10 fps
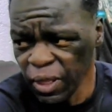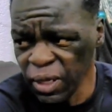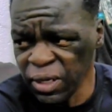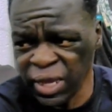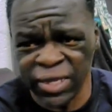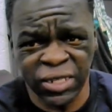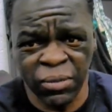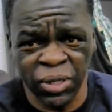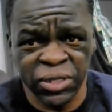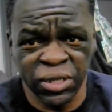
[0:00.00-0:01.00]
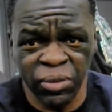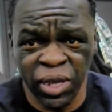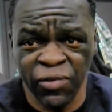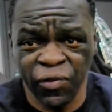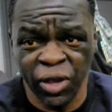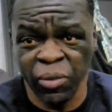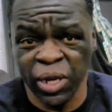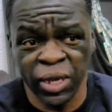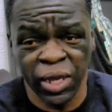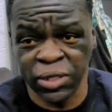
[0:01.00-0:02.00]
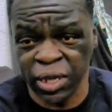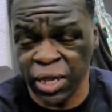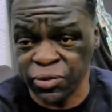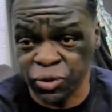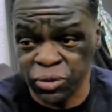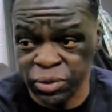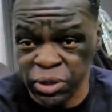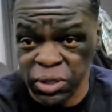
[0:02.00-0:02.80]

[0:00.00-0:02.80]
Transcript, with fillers: Last time I seen Manny fight, Manny got his ass whooped.